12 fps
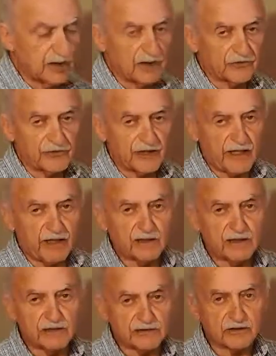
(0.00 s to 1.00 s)
miles an
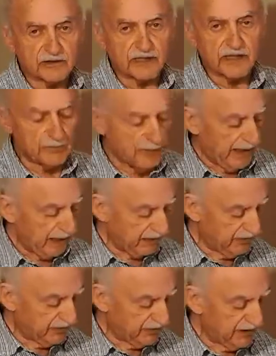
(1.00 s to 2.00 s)
hour, so it came back.
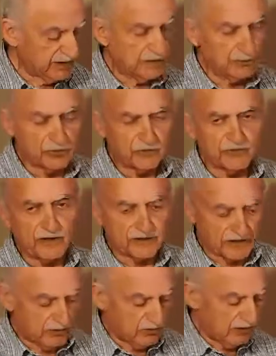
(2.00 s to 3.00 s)
If you send it up too
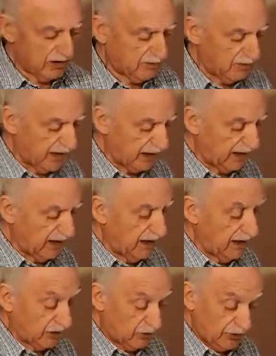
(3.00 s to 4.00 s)
fast, it won't come back,
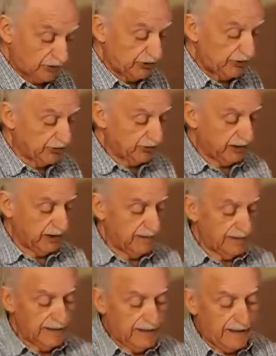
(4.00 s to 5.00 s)
according to Newton.
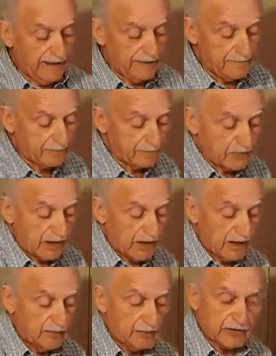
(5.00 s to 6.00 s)

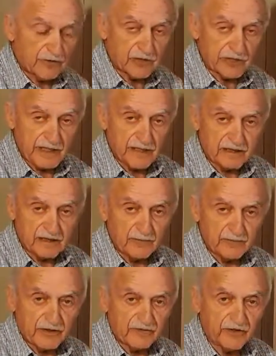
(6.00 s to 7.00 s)
But if you sent
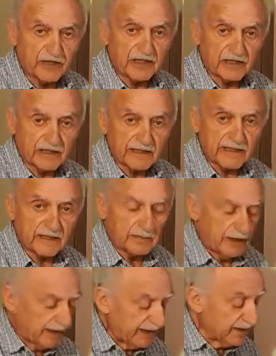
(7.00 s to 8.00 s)
something vertically at about